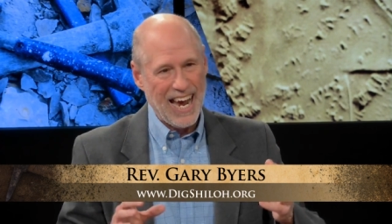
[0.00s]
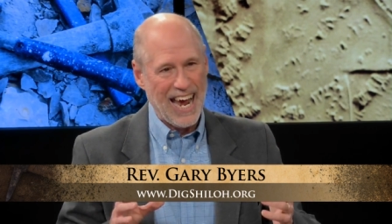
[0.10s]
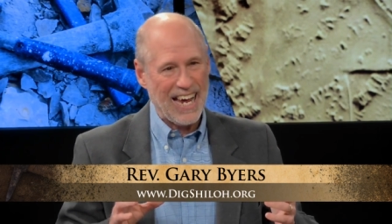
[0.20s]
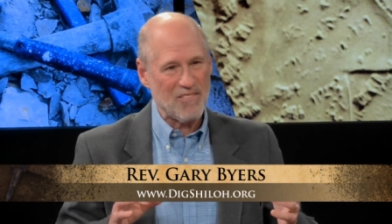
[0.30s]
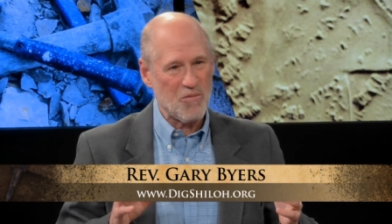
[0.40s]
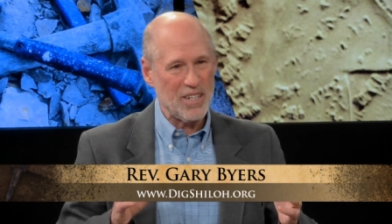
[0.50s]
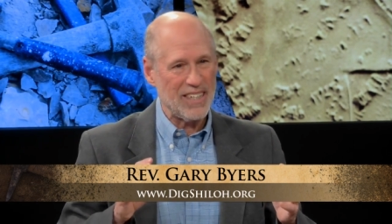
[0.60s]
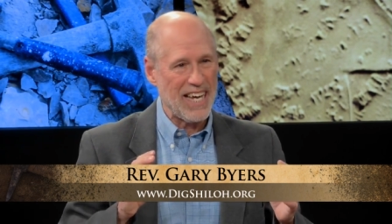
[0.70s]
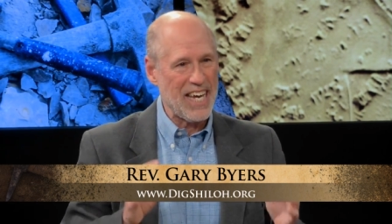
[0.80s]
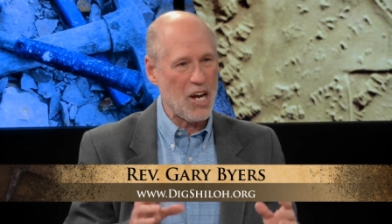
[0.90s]
And when
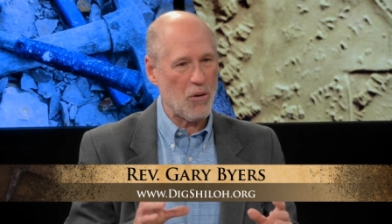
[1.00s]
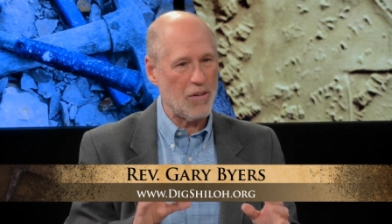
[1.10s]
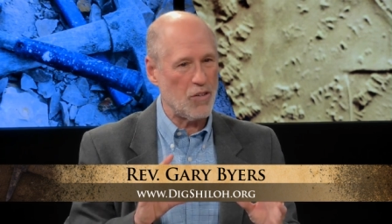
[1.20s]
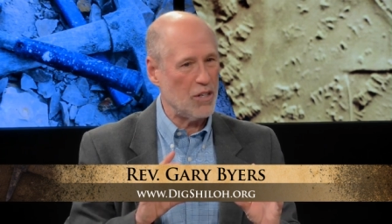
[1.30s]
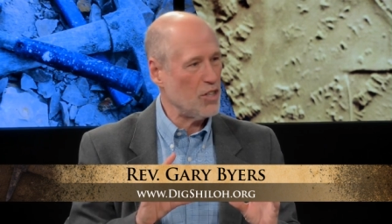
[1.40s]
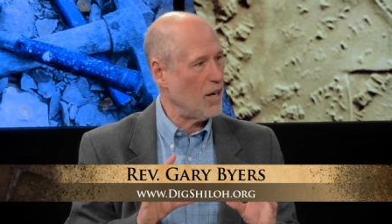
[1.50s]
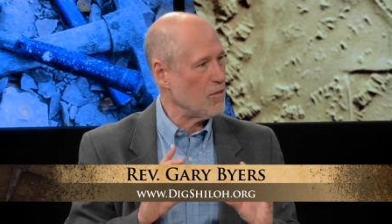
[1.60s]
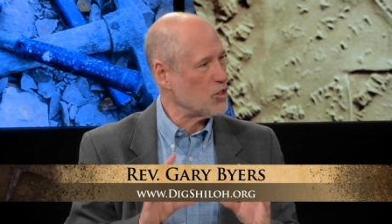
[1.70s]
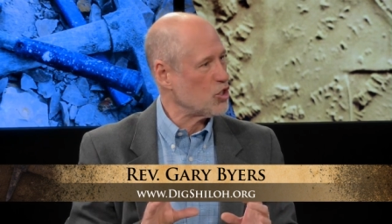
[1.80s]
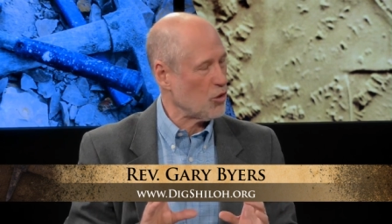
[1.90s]
they hear of a, of
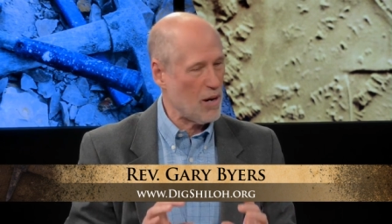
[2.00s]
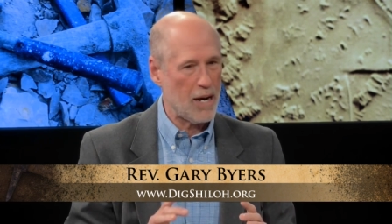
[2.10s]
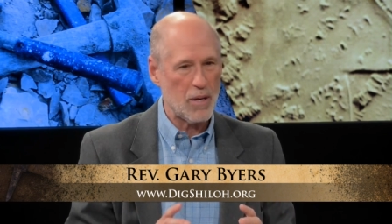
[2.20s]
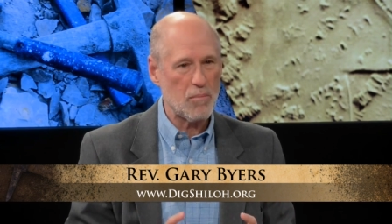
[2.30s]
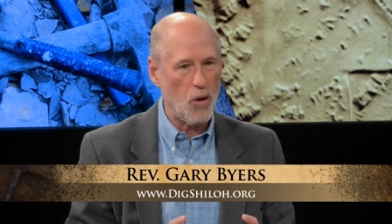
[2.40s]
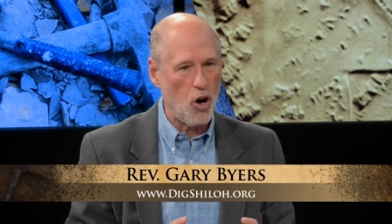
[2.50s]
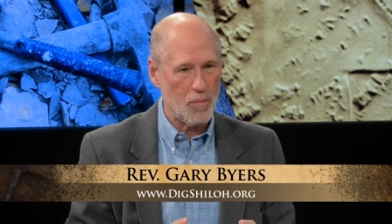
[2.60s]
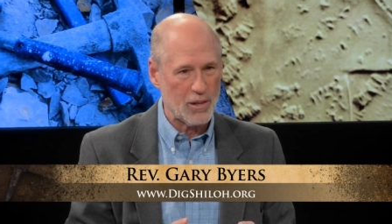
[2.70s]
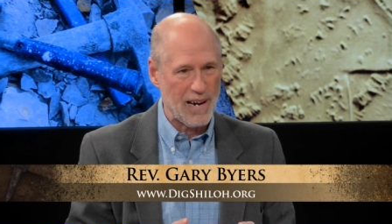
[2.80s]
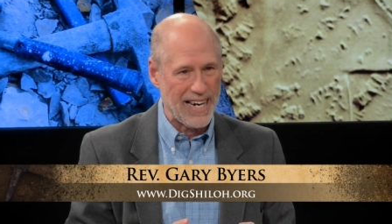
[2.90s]
a ceramic
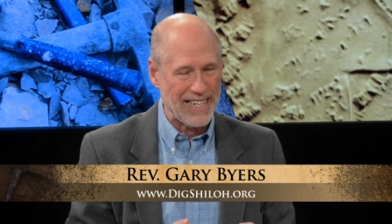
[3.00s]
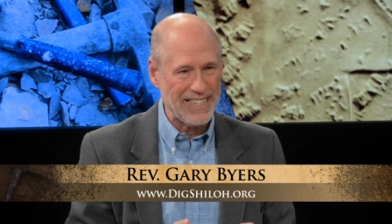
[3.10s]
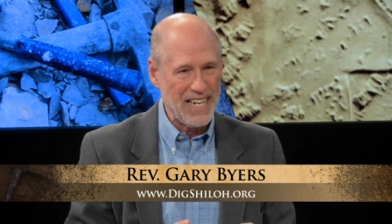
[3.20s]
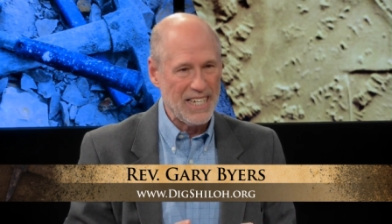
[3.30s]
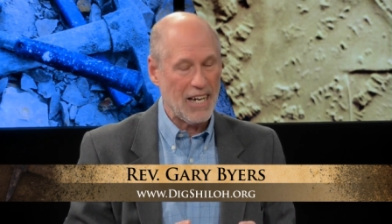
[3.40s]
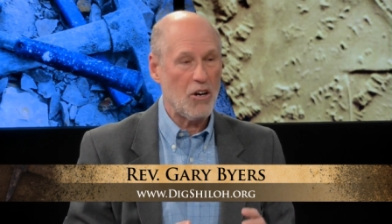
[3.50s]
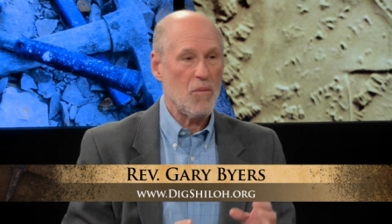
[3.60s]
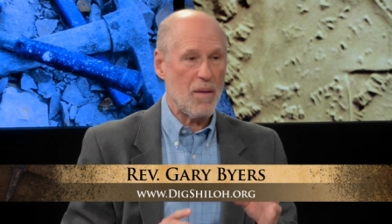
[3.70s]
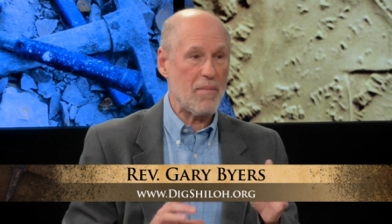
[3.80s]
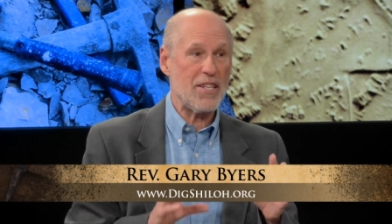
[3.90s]
pomegranate, now
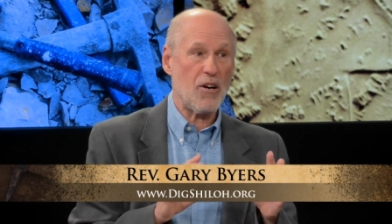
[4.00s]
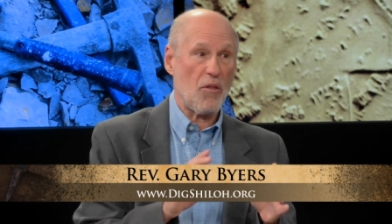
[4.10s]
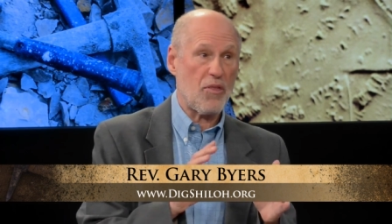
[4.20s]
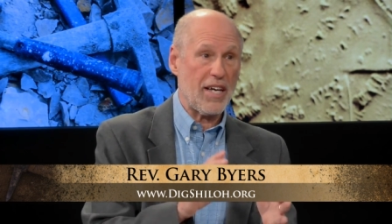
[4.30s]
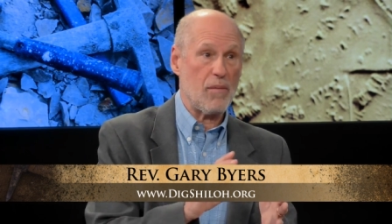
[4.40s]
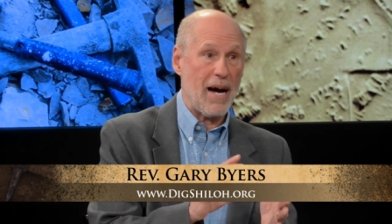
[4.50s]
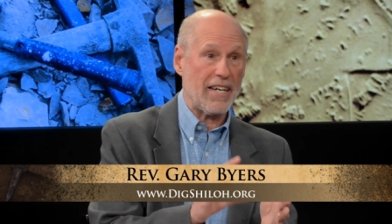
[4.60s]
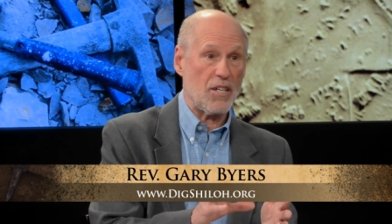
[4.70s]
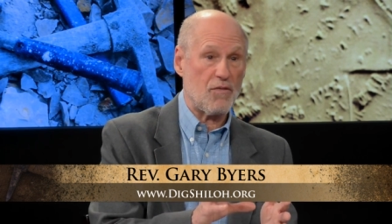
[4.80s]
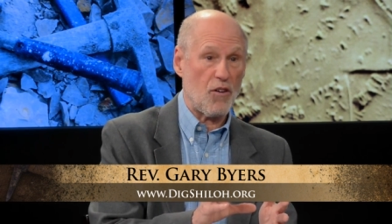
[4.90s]
maybe they don't think about
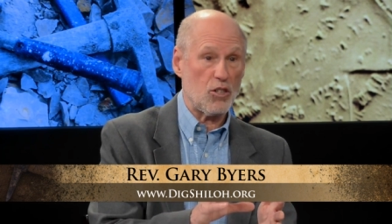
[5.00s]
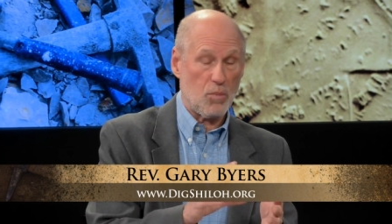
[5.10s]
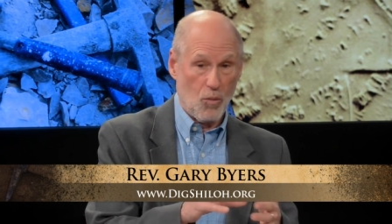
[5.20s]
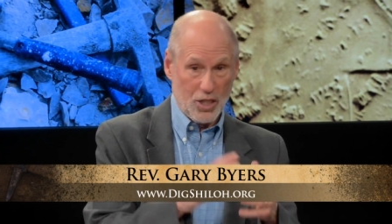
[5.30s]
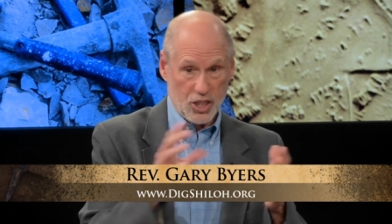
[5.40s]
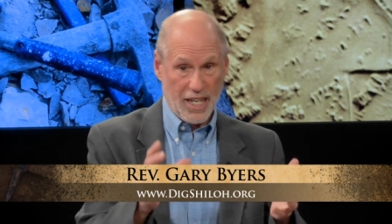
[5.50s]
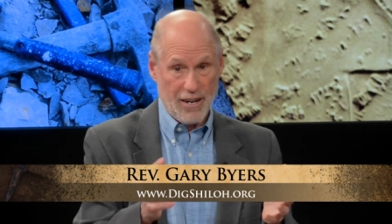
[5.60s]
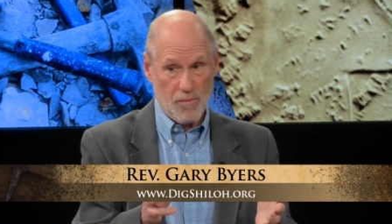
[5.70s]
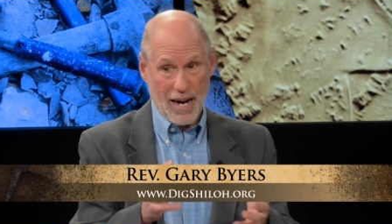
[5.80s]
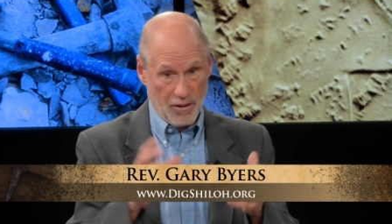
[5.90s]
it at first, but once they
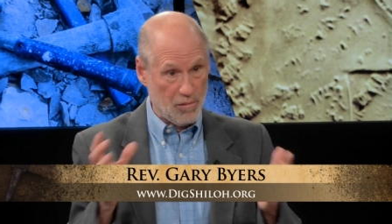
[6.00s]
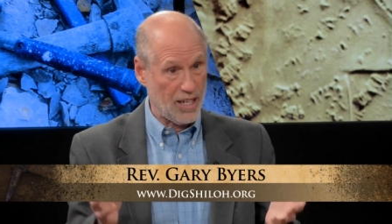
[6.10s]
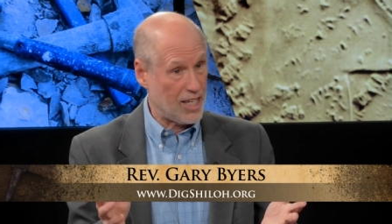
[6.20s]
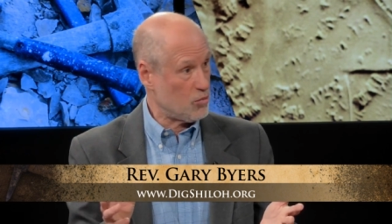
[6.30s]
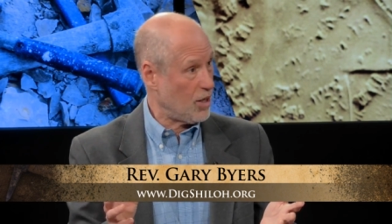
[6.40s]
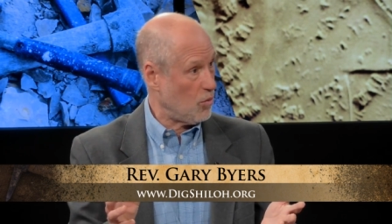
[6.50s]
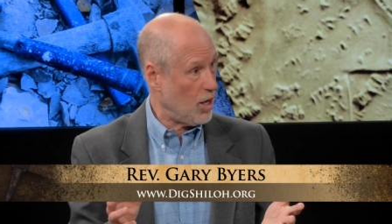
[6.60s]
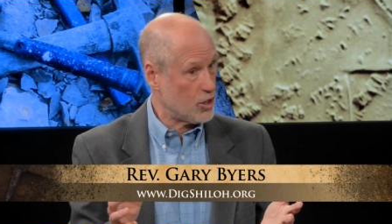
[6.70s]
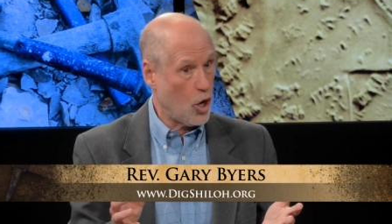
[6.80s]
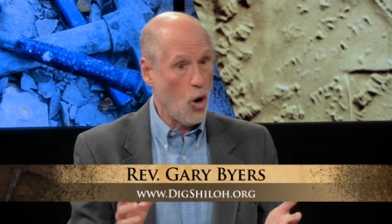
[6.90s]
hear about it and realize what it
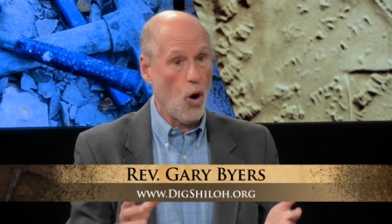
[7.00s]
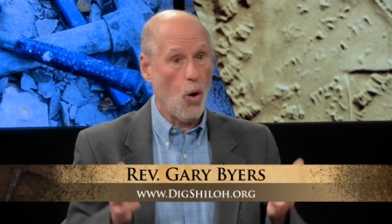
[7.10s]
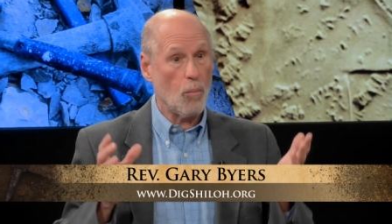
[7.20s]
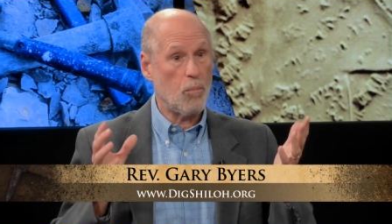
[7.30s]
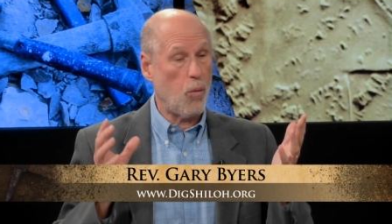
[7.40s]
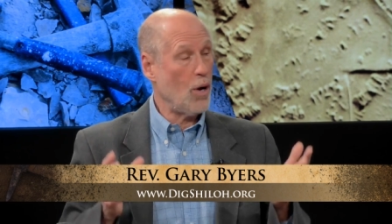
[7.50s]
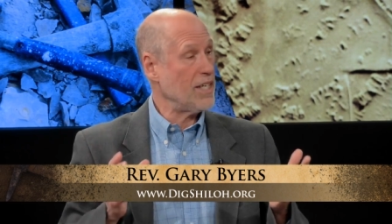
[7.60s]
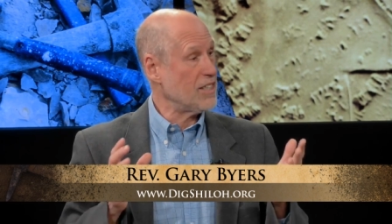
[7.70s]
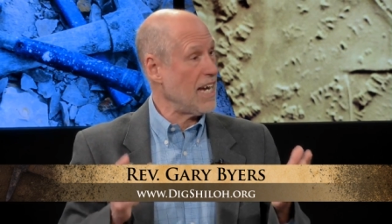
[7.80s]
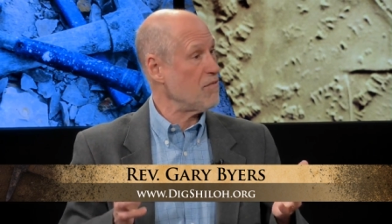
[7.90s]
was, boy,
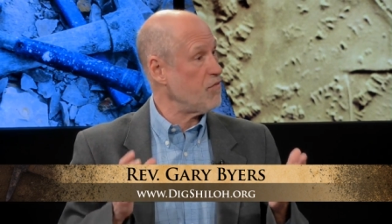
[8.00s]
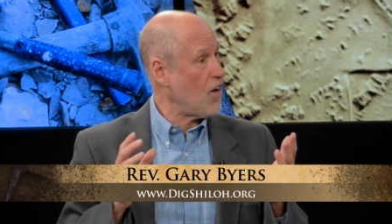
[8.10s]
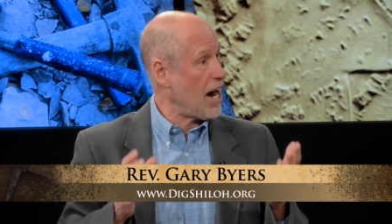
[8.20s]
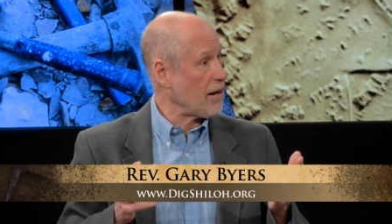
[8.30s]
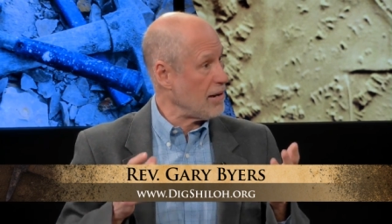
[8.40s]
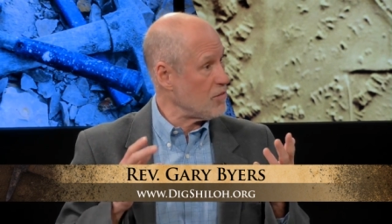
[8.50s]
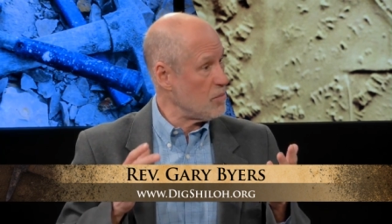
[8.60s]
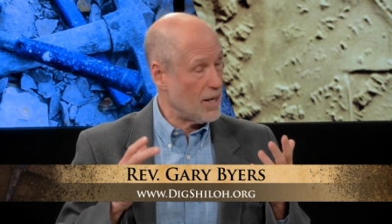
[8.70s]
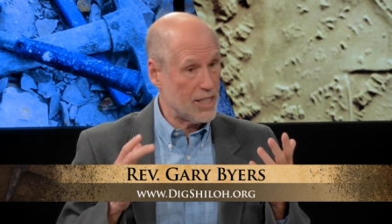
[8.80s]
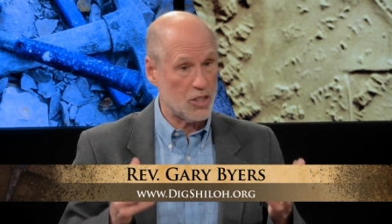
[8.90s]
does that fire
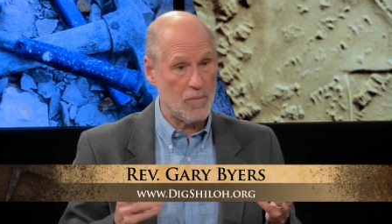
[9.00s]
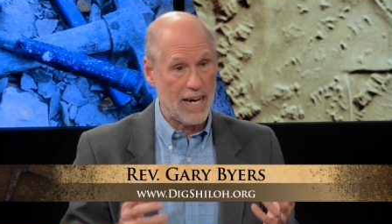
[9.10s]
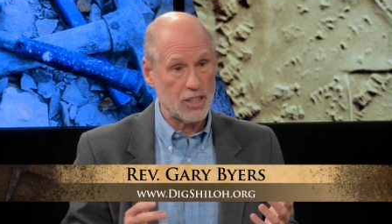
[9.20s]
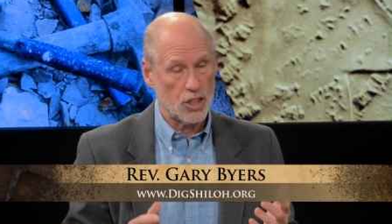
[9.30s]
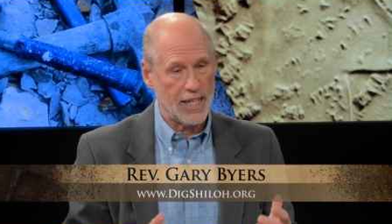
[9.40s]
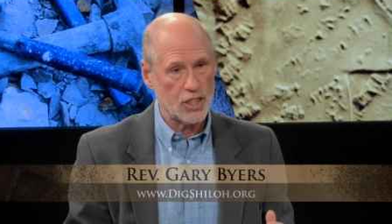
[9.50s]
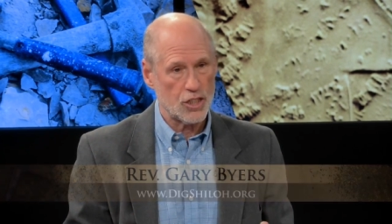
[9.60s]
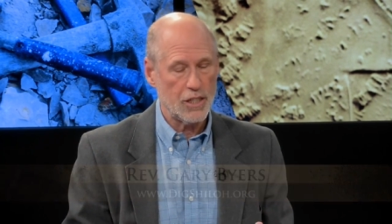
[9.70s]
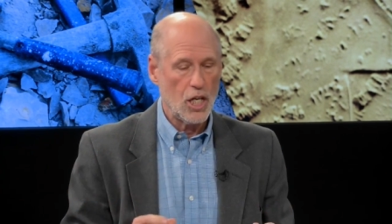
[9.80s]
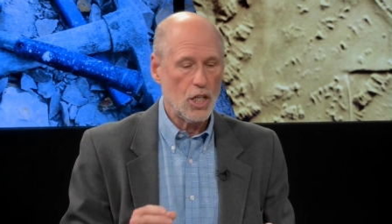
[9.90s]
everybody's
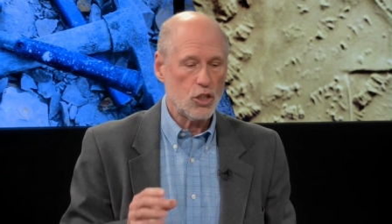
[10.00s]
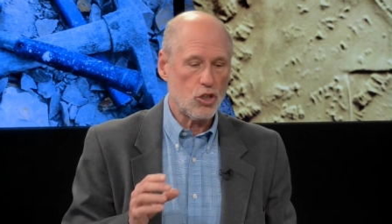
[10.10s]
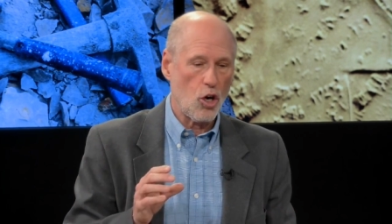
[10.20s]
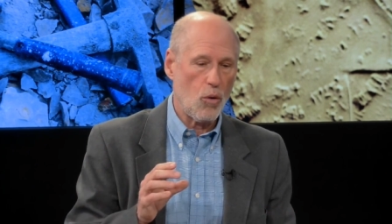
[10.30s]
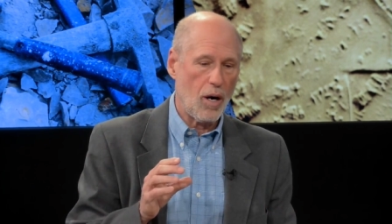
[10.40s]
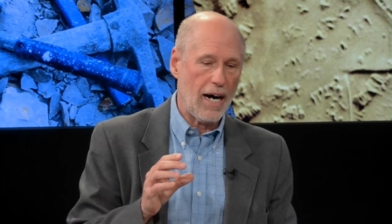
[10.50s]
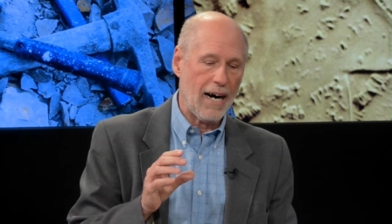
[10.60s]
imagination. So, mm-hmm.